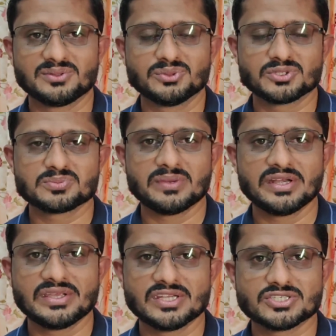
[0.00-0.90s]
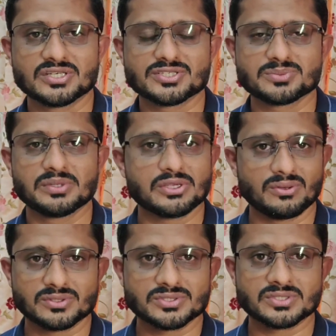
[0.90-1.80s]
those medications
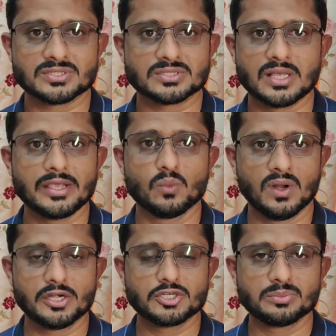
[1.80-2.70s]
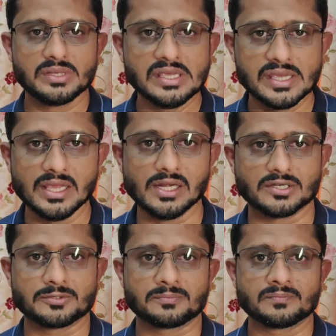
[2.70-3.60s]
because I wanted to be
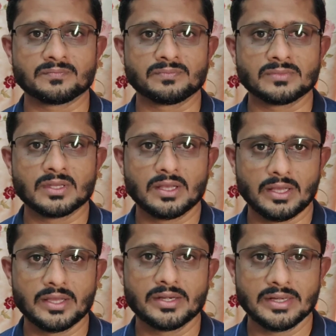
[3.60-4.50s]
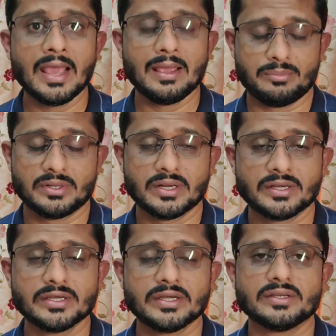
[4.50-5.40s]
healed, and it happened.
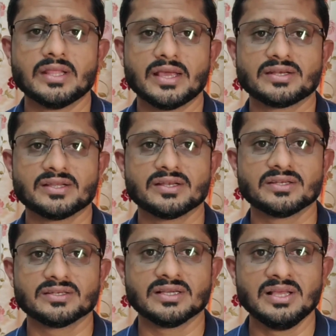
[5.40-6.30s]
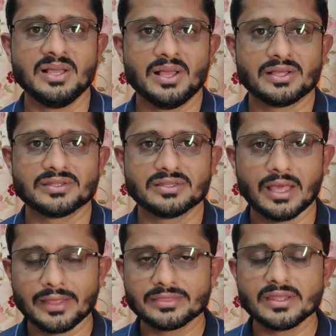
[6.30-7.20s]
I did that, and.
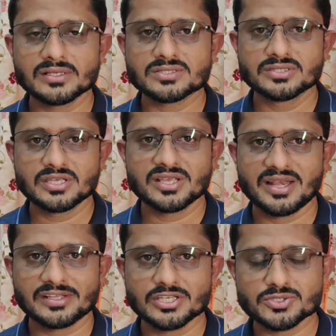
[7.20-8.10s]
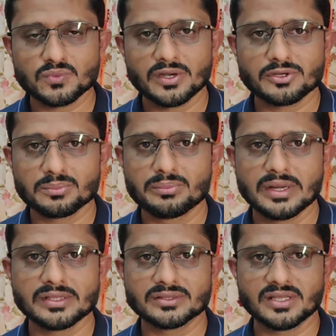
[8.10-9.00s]
I think just wanted to
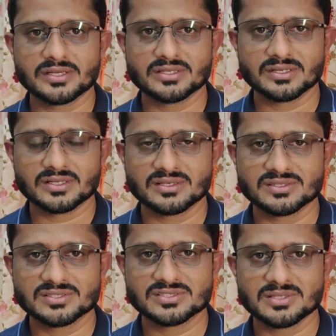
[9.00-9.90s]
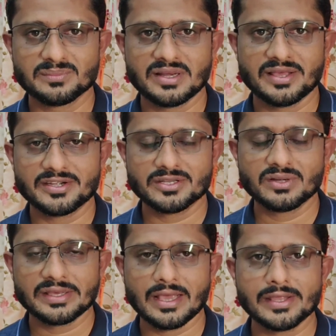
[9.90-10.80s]
bring that similarity,
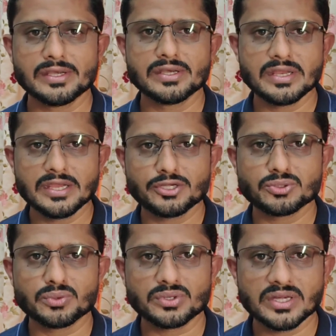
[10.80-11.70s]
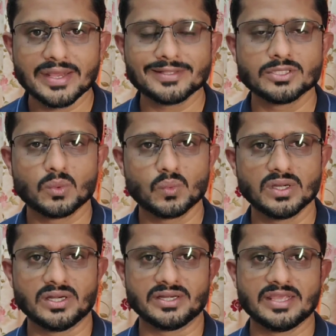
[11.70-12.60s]
like I need to take the
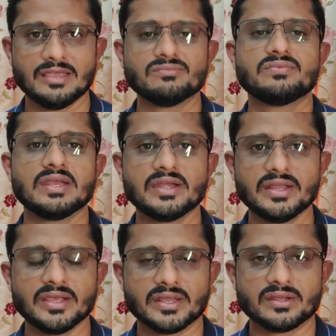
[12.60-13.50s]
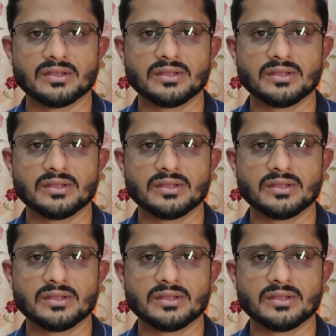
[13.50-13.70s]
word every day,